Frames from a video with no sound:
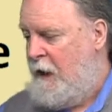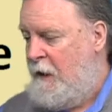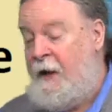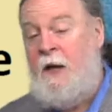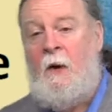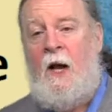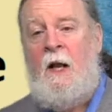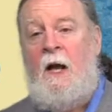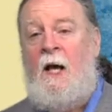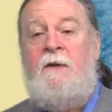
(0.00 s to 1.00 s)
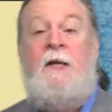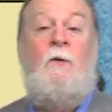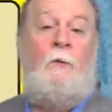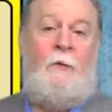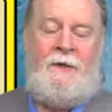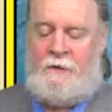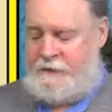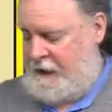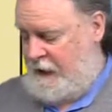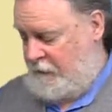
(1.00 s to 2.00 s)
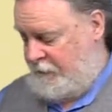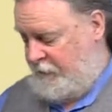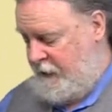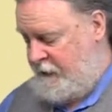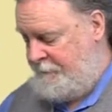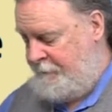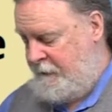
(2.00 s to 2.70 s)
Meanwhile, on the real scandal front,